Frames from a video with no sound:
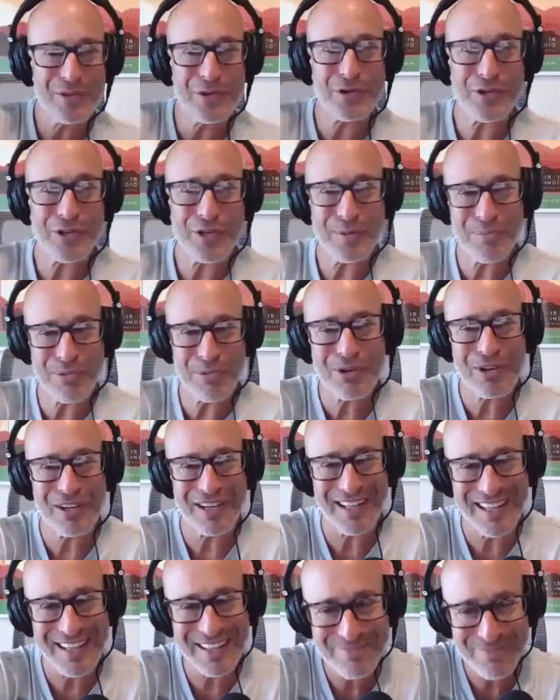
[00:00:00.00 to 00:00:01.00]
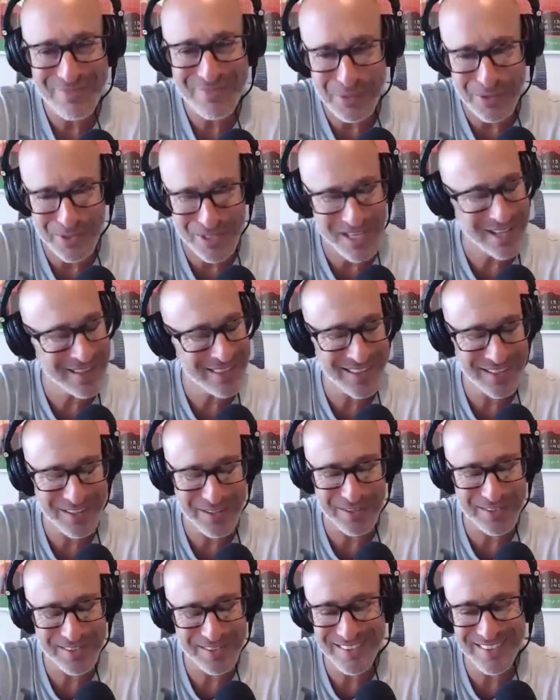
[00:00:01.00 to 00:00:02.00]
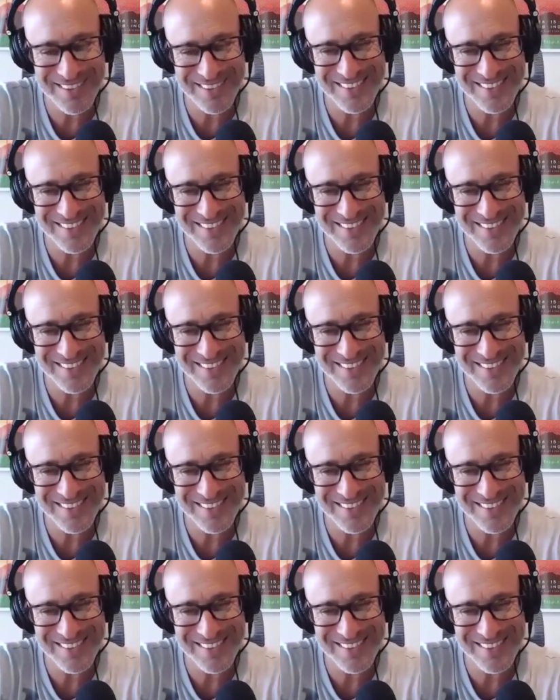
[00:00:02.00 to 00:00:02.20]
your community which i think are,